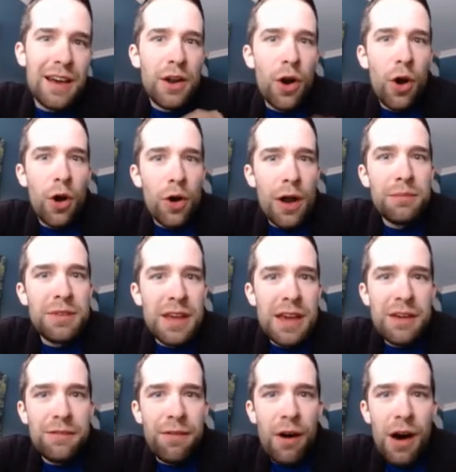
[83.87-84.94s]
an
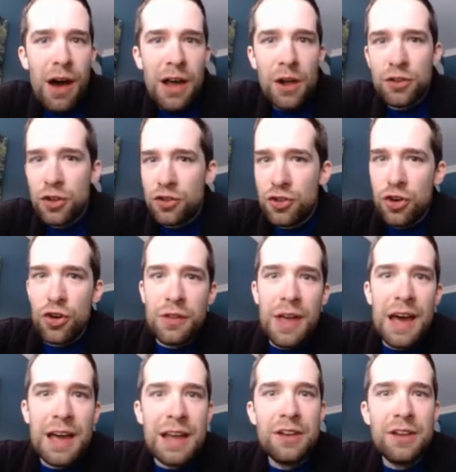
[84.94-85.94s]
RMD file to turn that